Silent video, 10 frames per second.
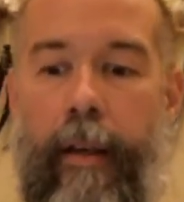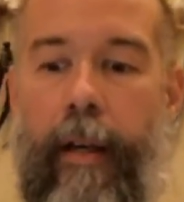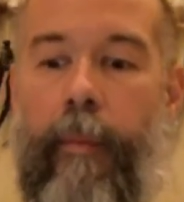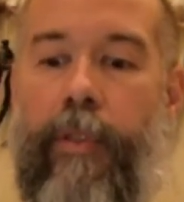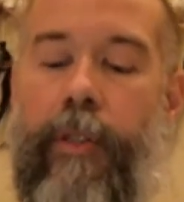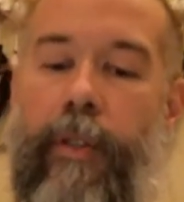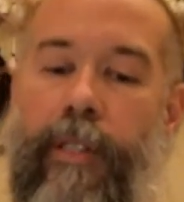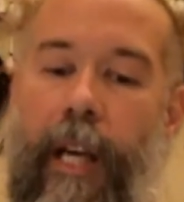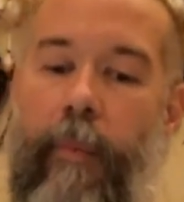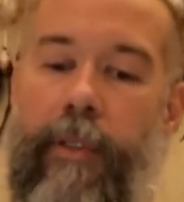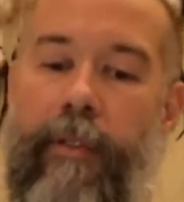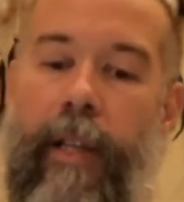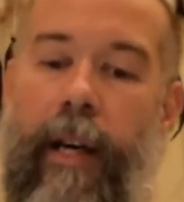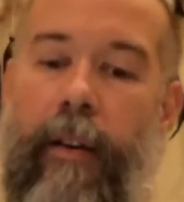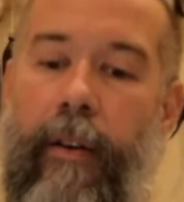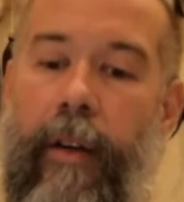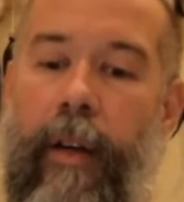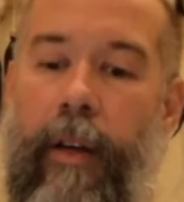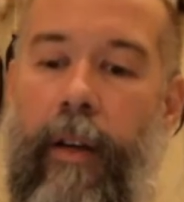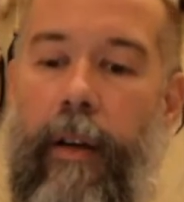So examples of that are
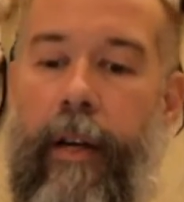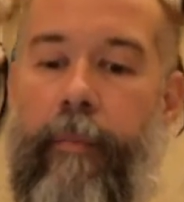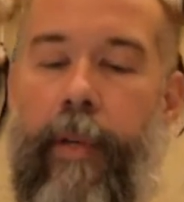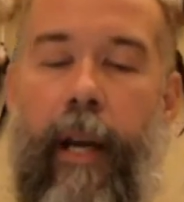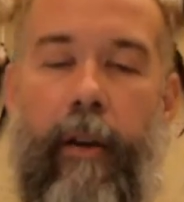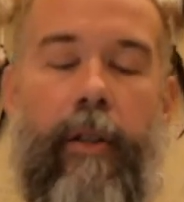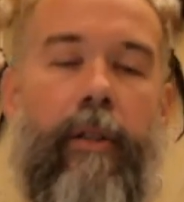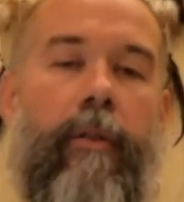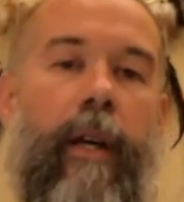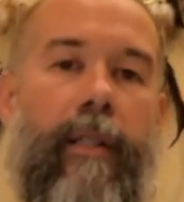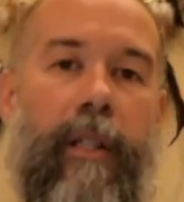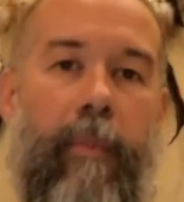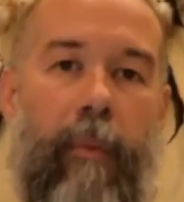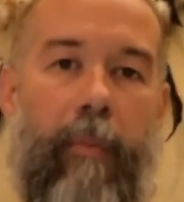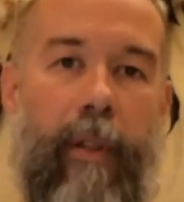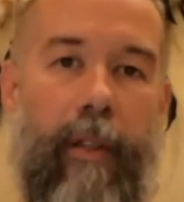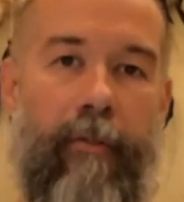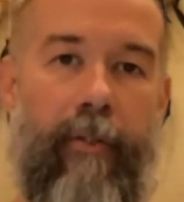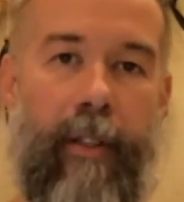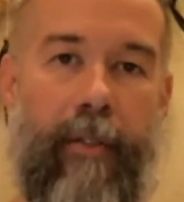characterizing people in a
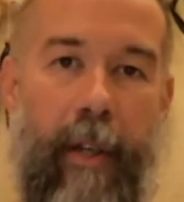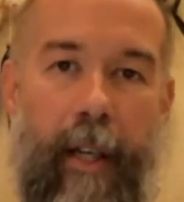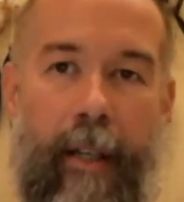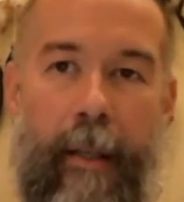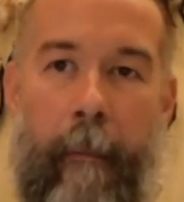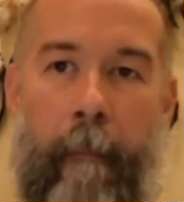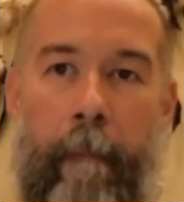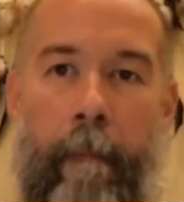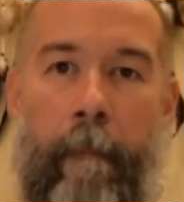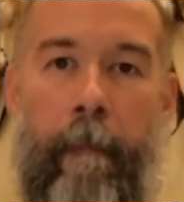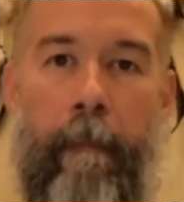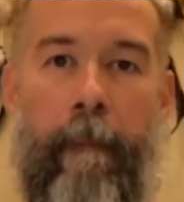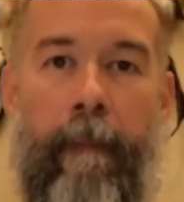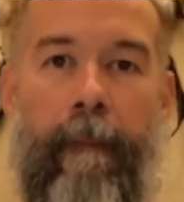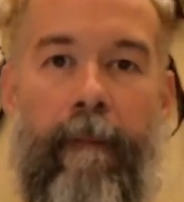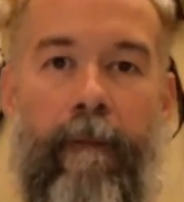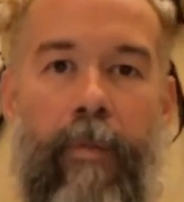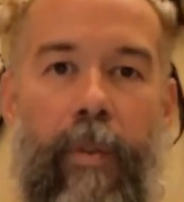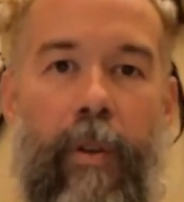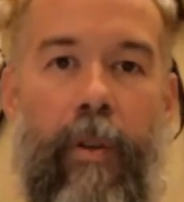fixed way.
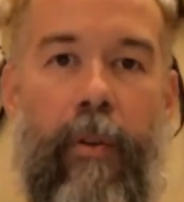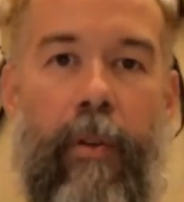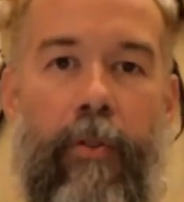There's